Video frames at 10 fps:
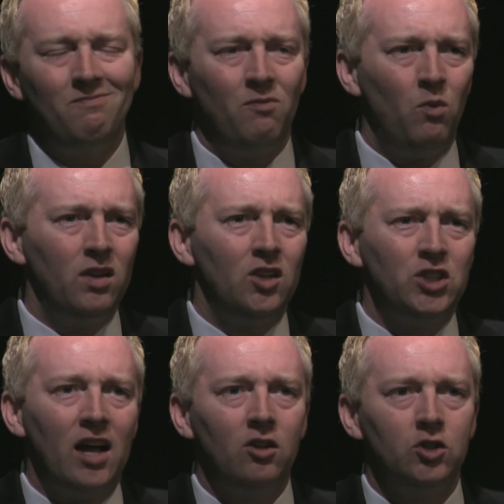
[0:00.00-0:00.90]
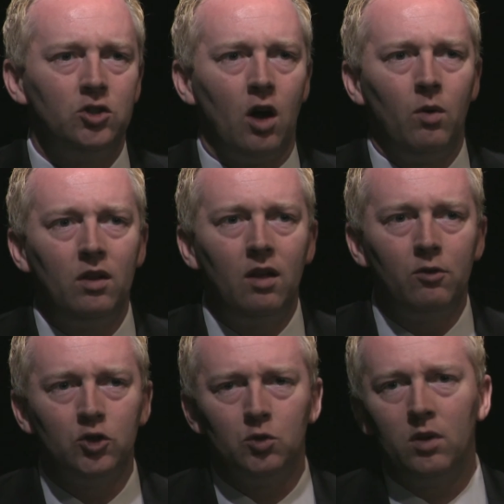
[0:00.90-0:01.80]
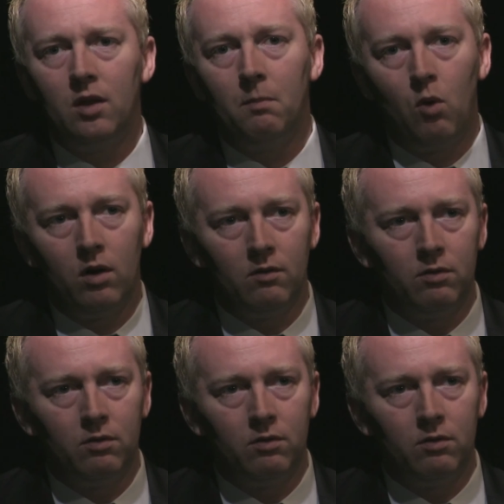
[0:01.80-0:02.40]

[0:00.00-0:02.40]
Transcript: what the challenges are, what the differences, what the importance